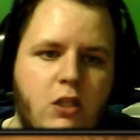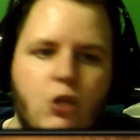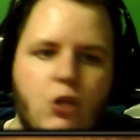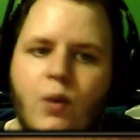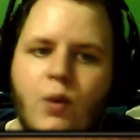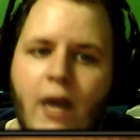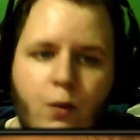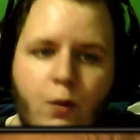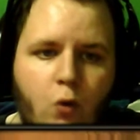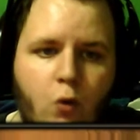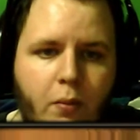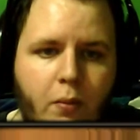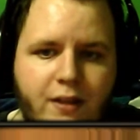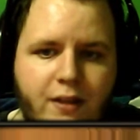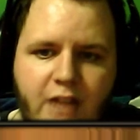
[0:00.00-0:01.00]
You can roll
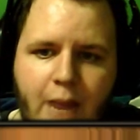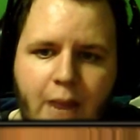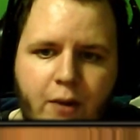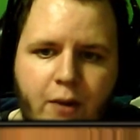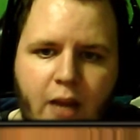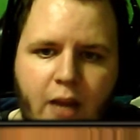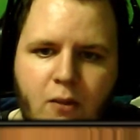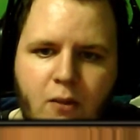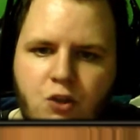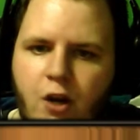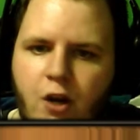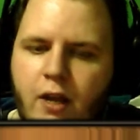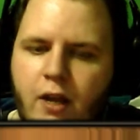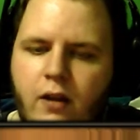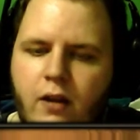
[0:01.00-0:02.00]
Blessed Hammer damage on it.